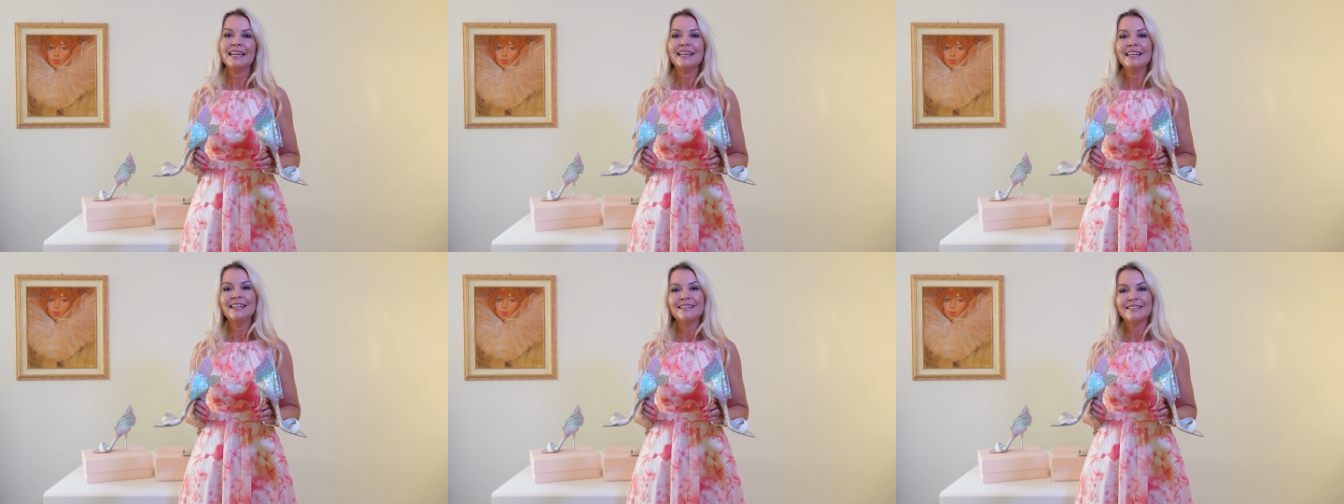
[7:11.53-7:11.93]

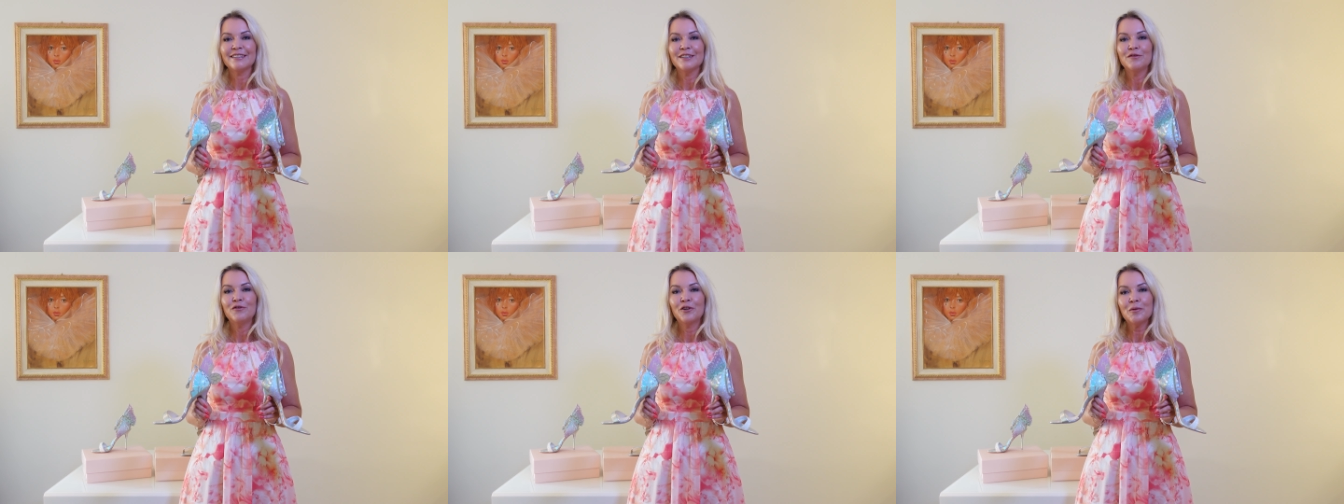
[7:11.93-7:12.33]
It's
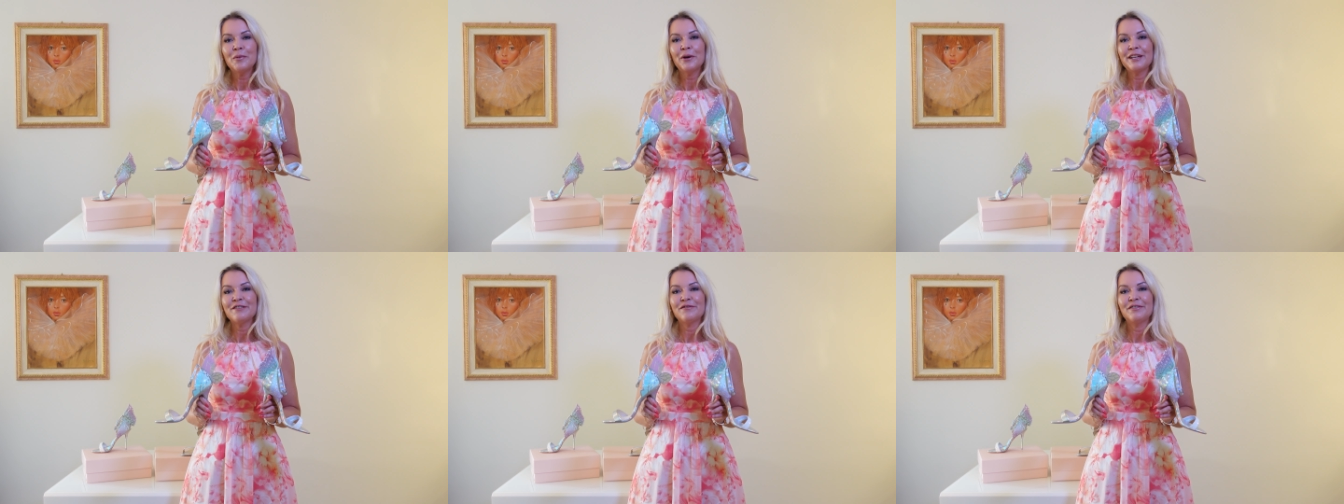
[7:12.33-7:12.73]
a
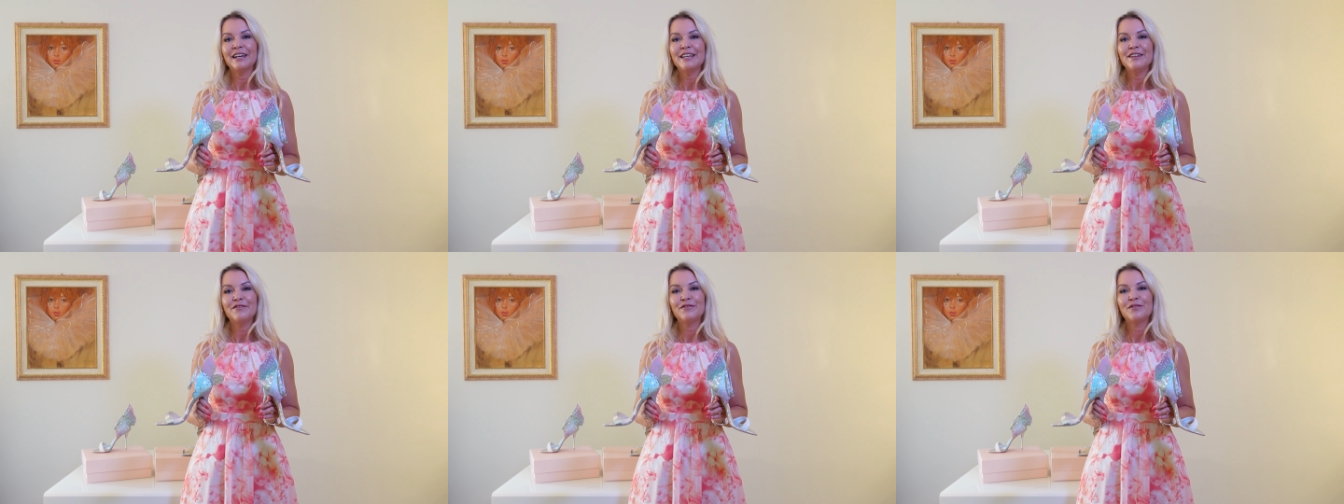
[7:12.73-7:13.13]

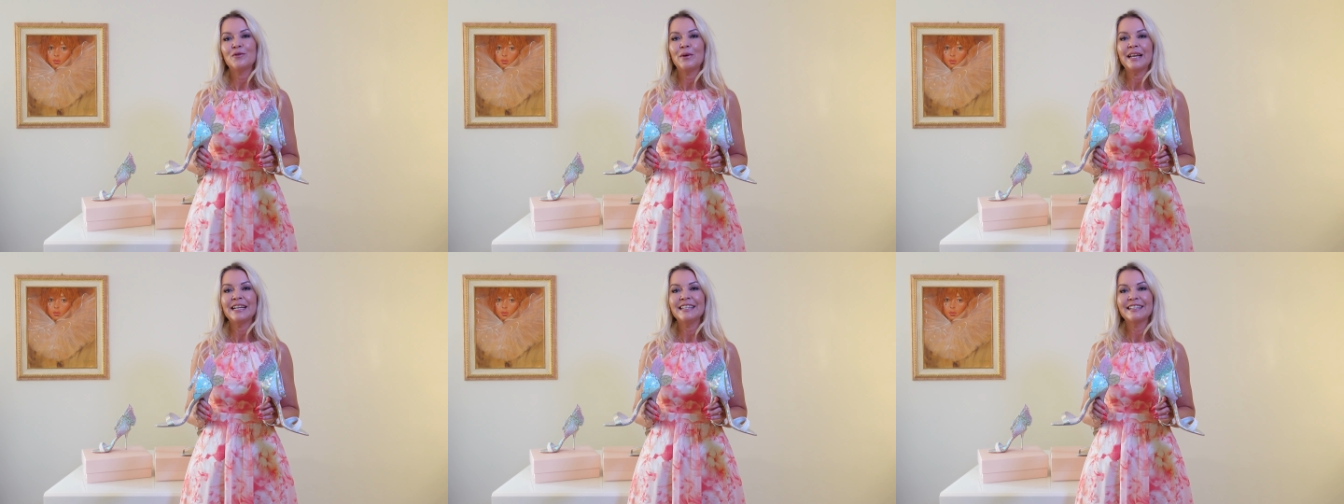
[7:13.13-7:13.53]
4.5
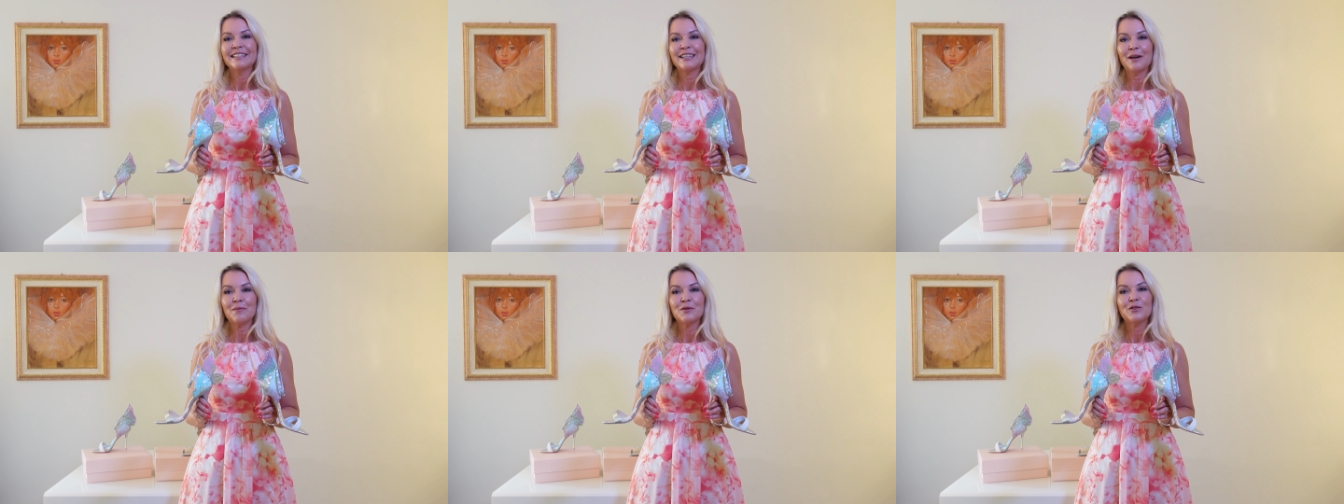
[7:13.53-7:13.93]
when it
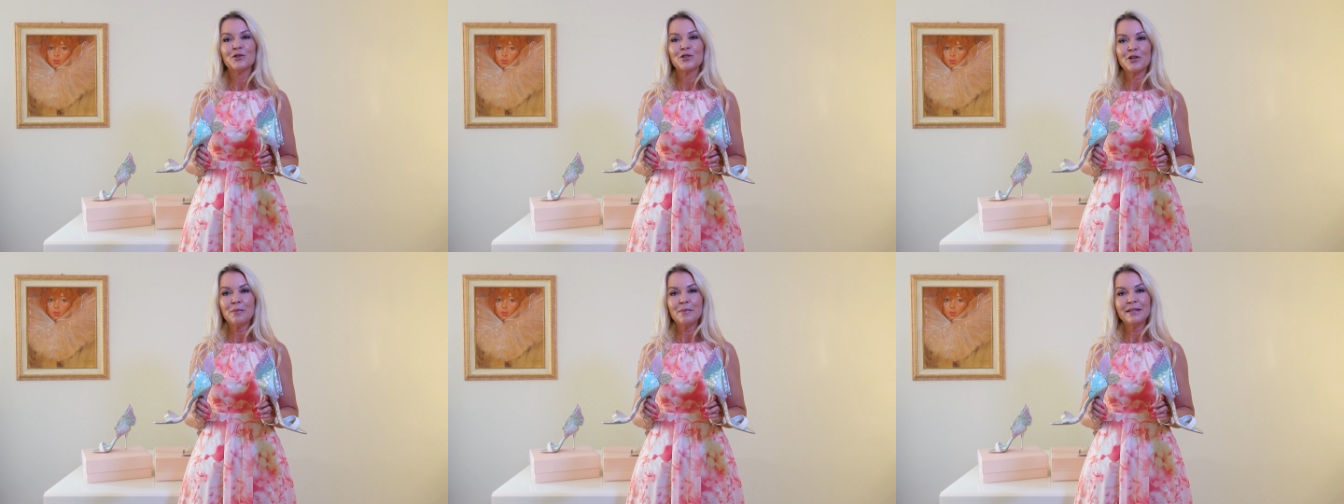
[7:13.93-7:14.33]
comes to
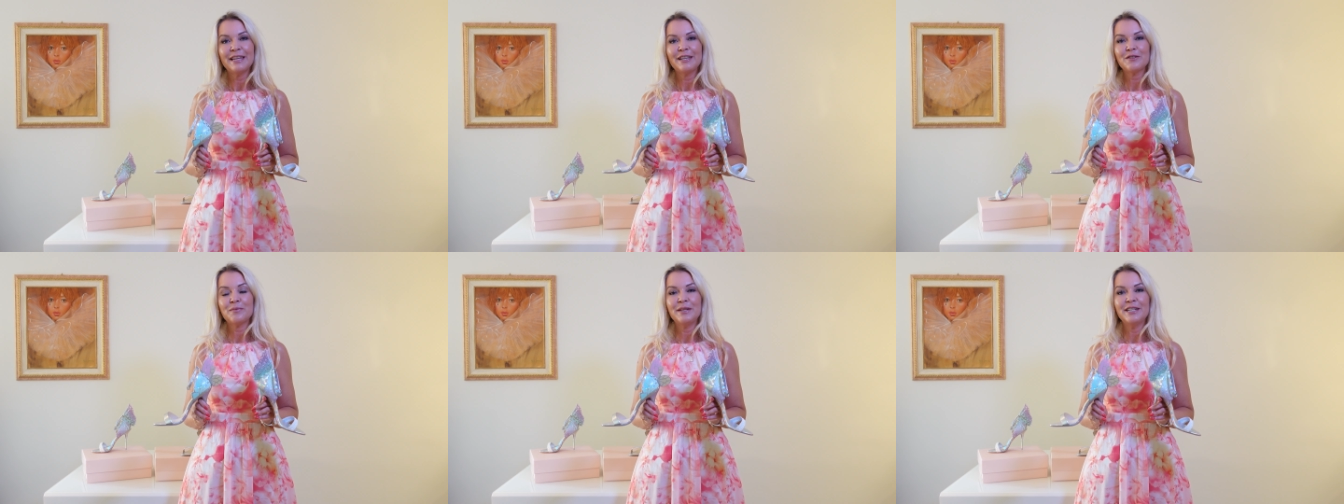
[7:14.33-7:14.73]
shopping
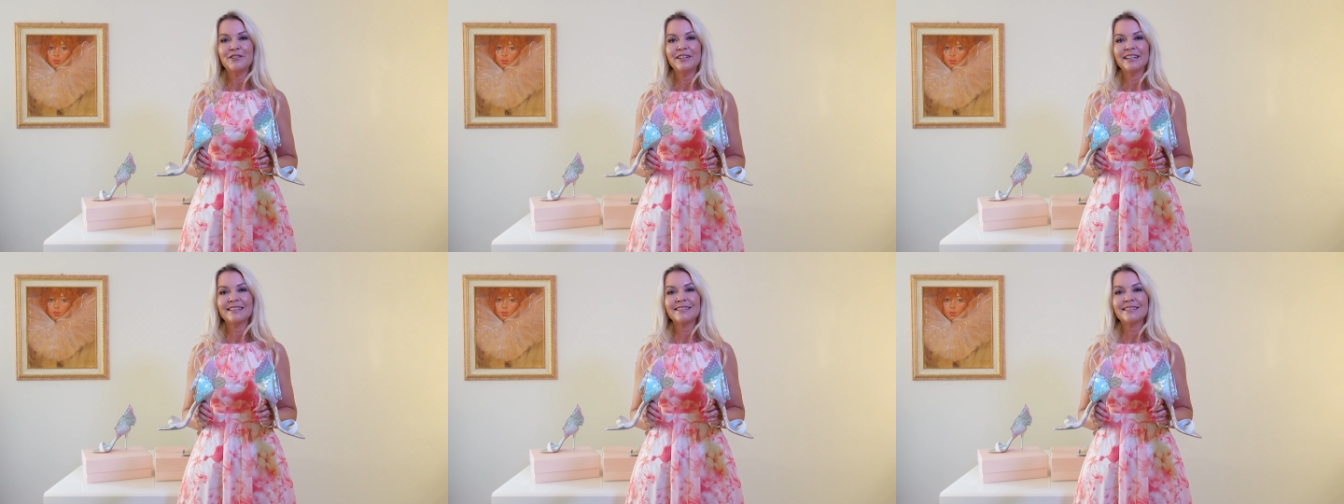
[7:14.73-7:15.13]

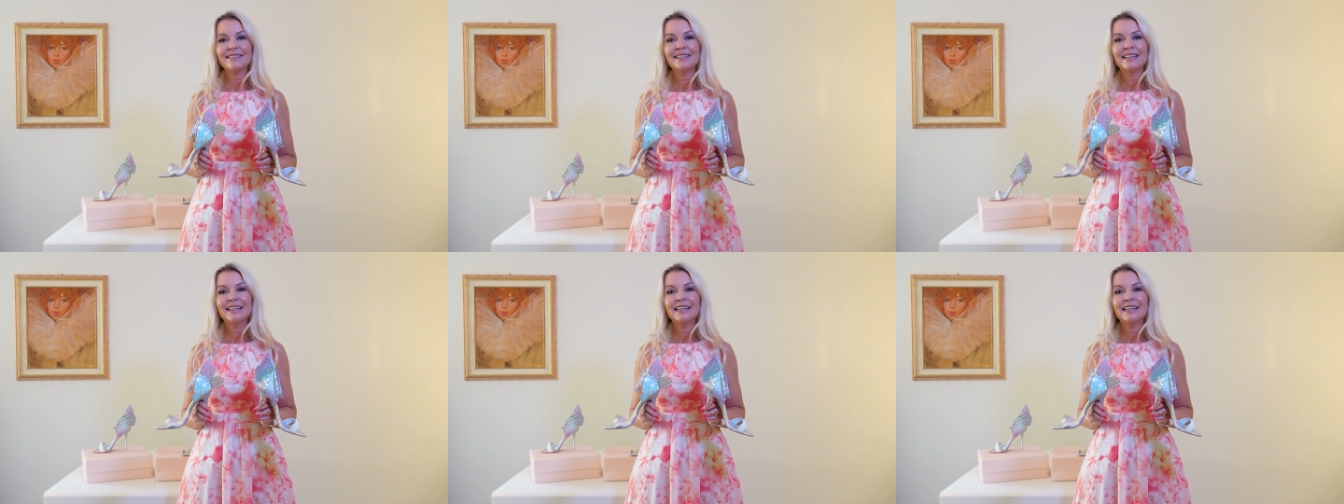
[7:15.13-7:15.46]
experience